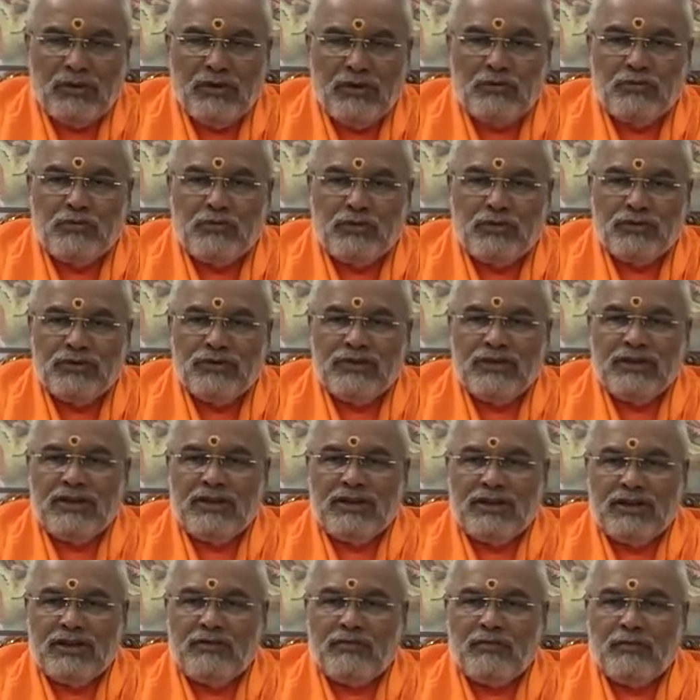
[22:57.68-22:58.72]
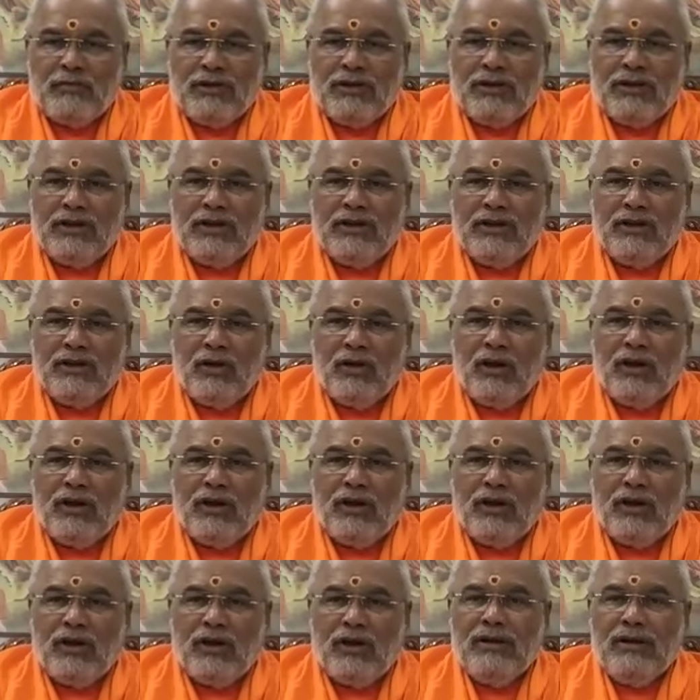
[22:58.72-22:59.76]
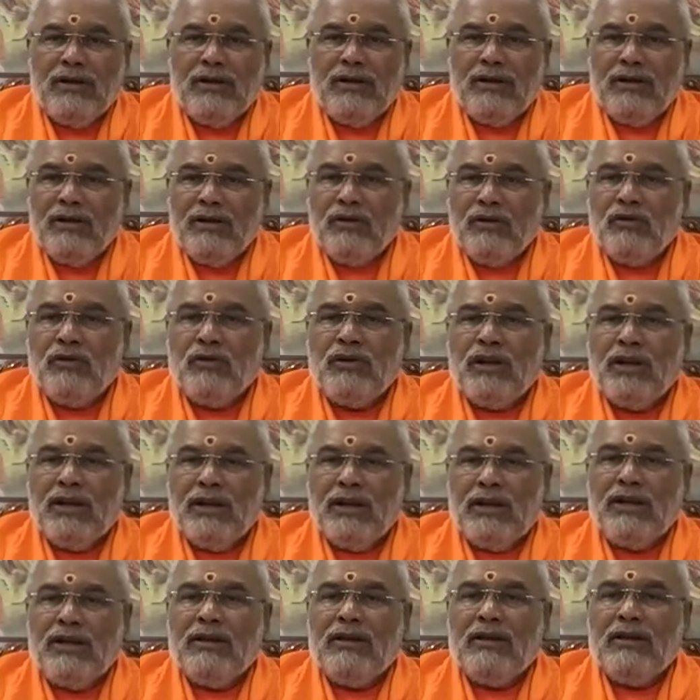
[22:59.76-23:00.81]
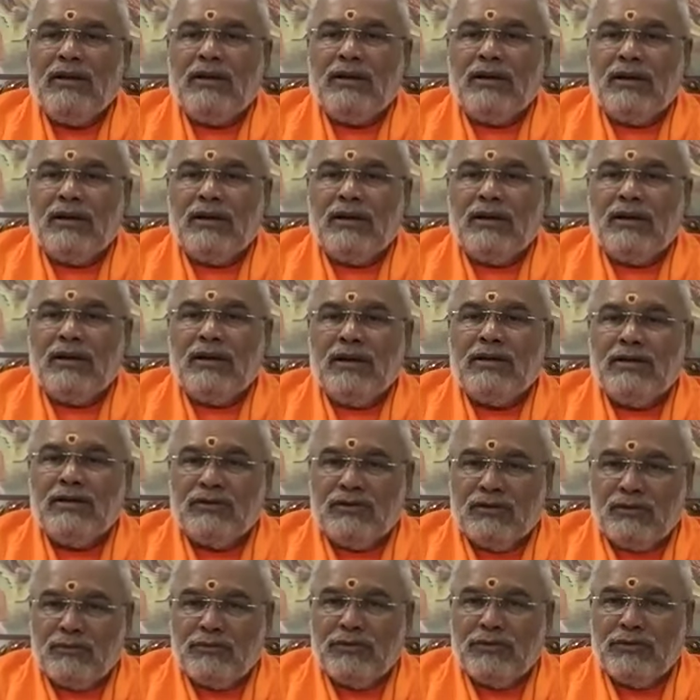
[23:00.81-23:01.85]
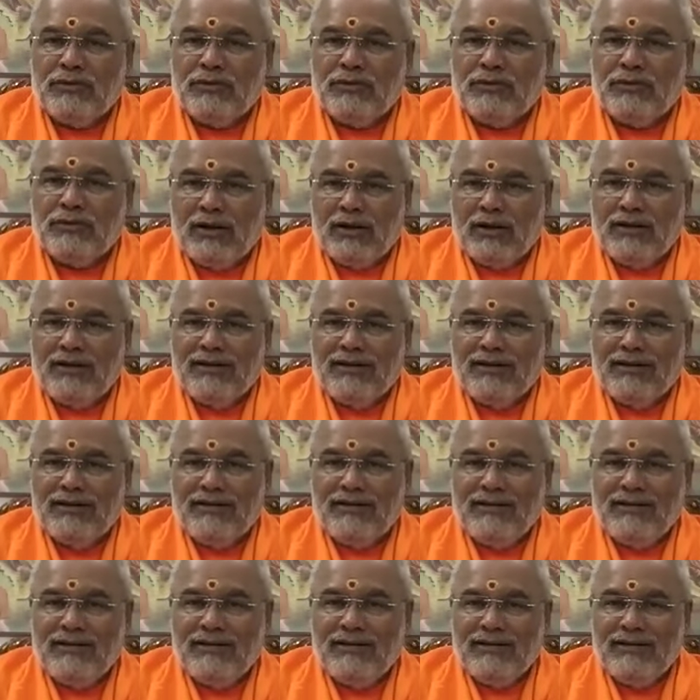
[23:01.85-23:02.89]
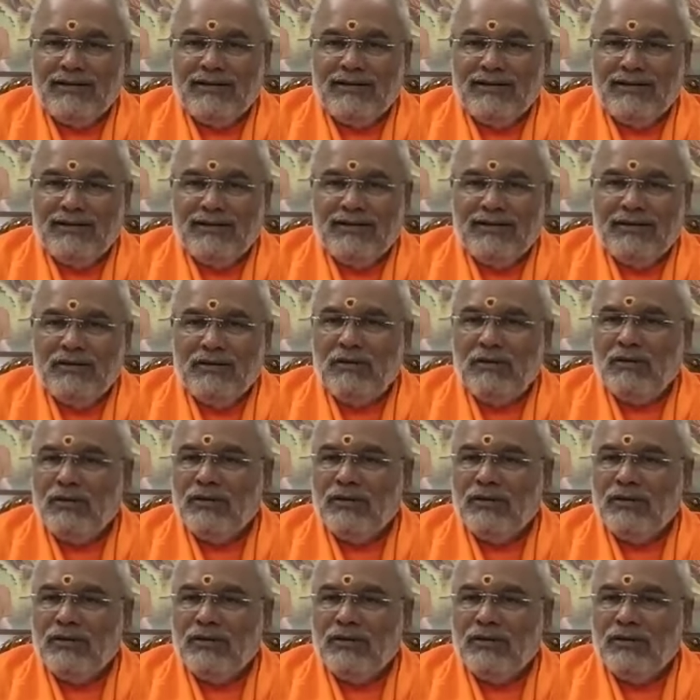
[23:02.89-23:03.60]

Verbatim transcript: deposited money not looking at the credentials of the clerk. You